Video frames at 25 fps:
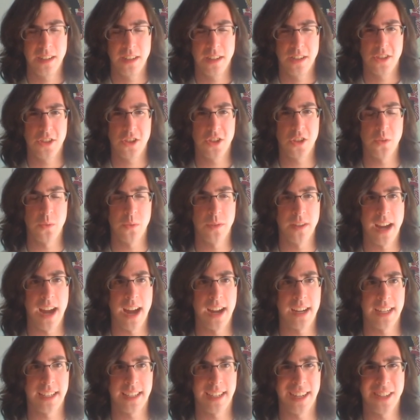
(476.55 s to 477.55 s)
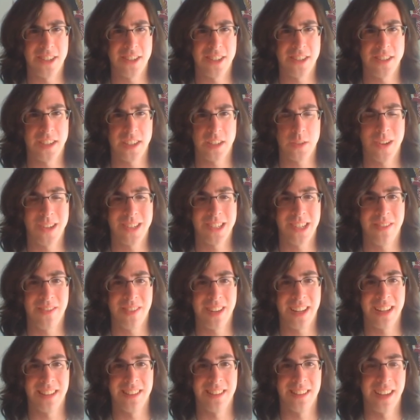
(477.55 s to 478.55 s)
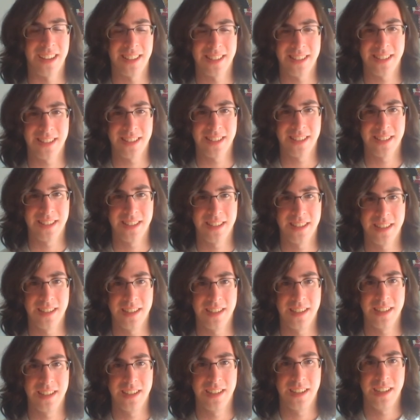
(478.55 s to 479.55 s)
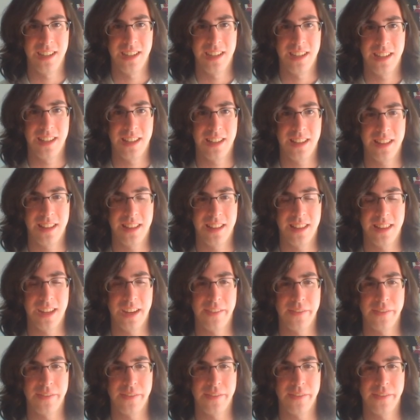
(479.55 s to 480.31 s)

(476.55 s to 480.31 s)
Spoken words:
to not engage in sexual activity unless they've